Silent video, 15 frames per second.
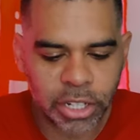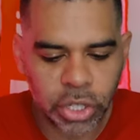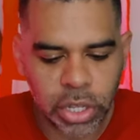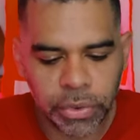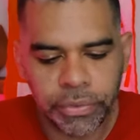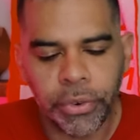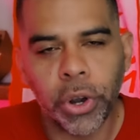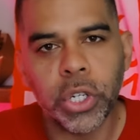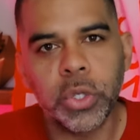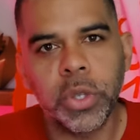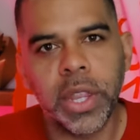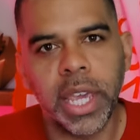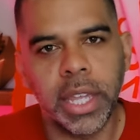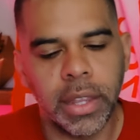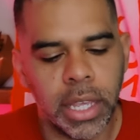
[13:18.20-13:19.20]
actually the
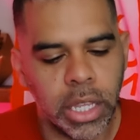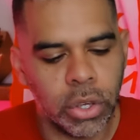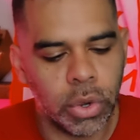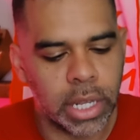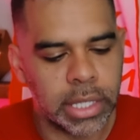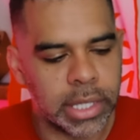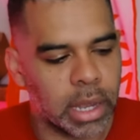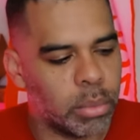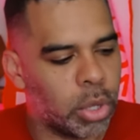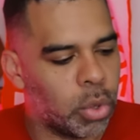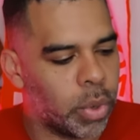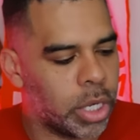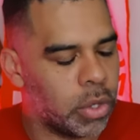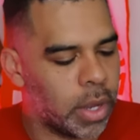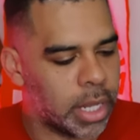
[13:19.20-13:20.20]
first thing that you
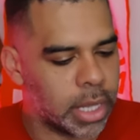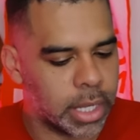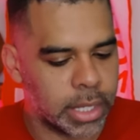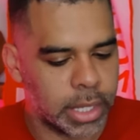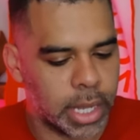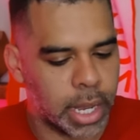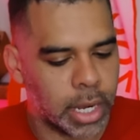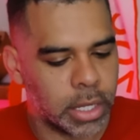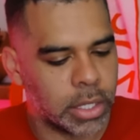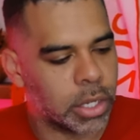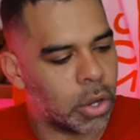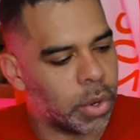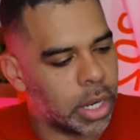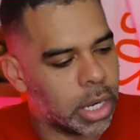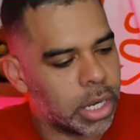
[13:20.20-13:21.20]
assemble when you get this kit.
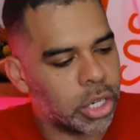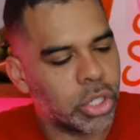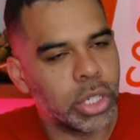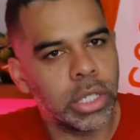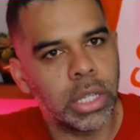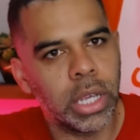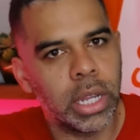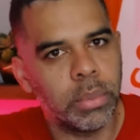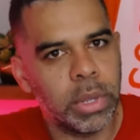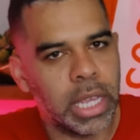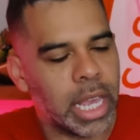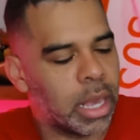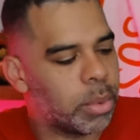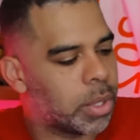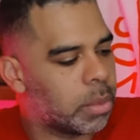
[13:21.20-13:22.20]
So in addition to it
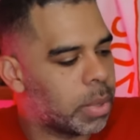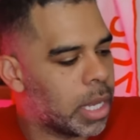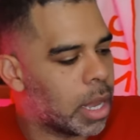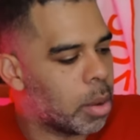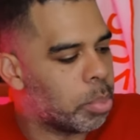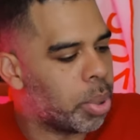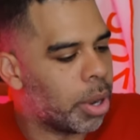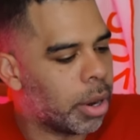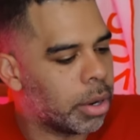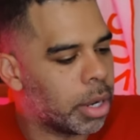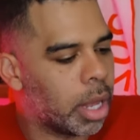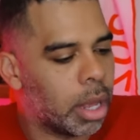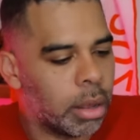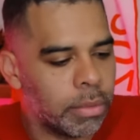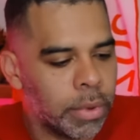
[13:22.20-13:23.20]
being able to be a part
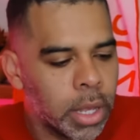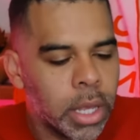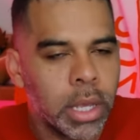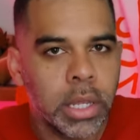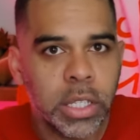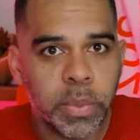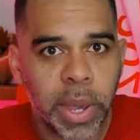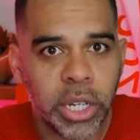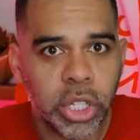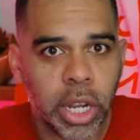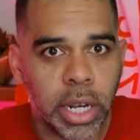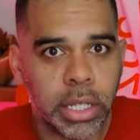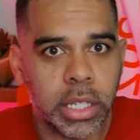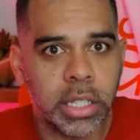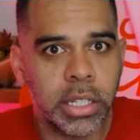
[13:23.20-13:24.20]
of Space
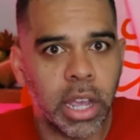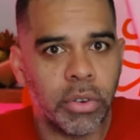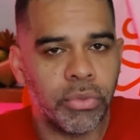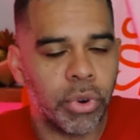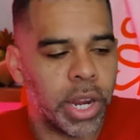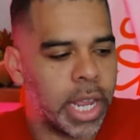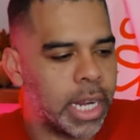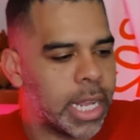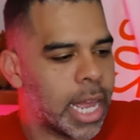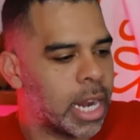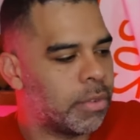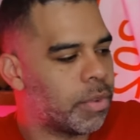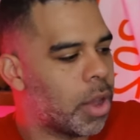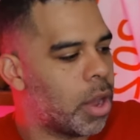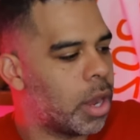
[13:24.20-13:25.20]
Shuttle Discovery and
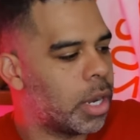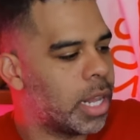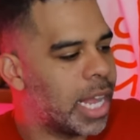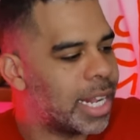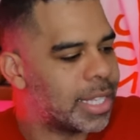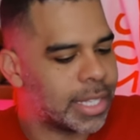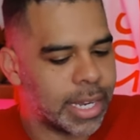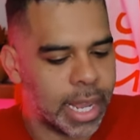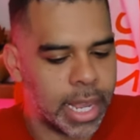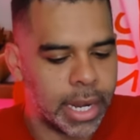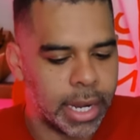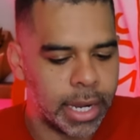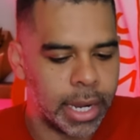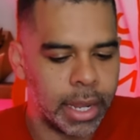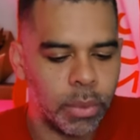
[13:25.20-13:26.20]
kind of on its
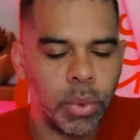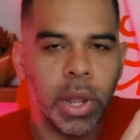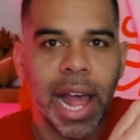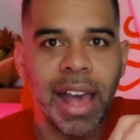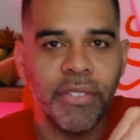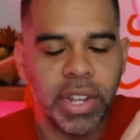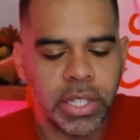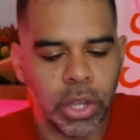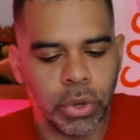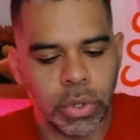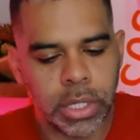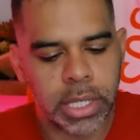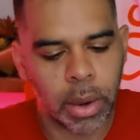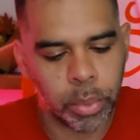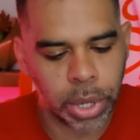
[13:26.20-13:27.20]
stand, it, it will have its
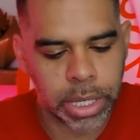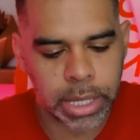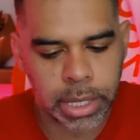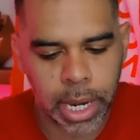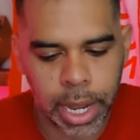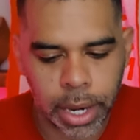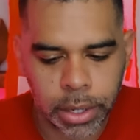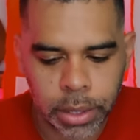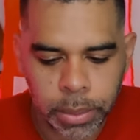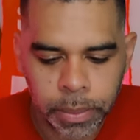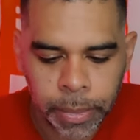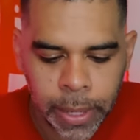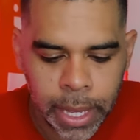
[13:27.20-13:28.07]
own separate stand.